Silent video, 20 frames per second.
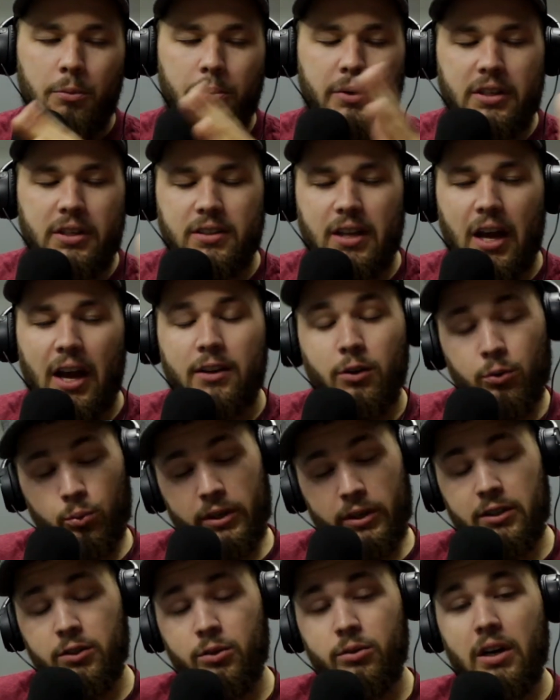Because I had to
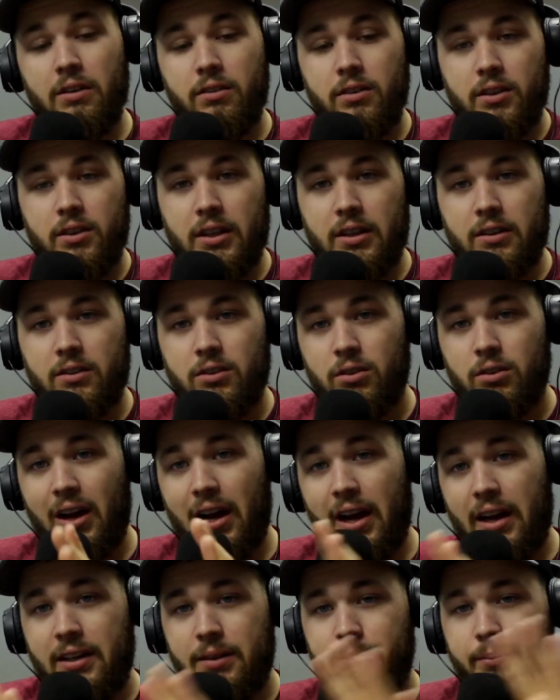redo everything. So I
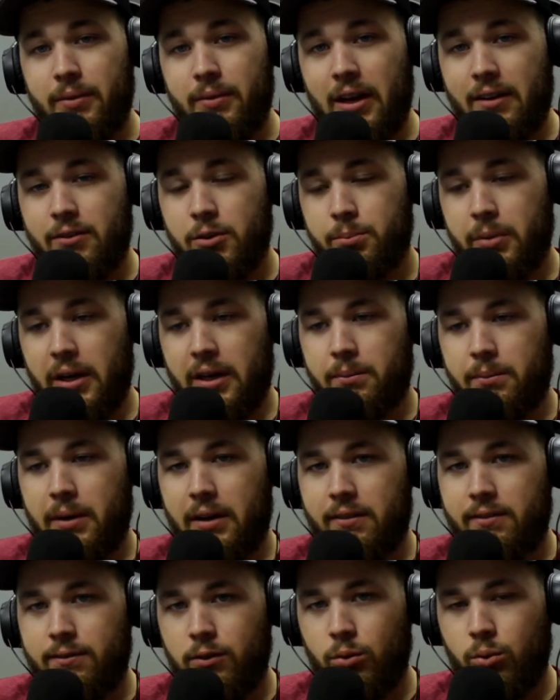had to have it back
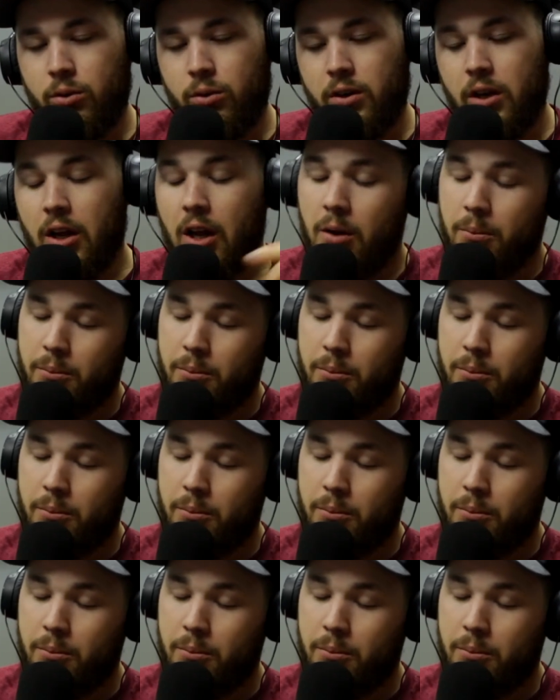by 4.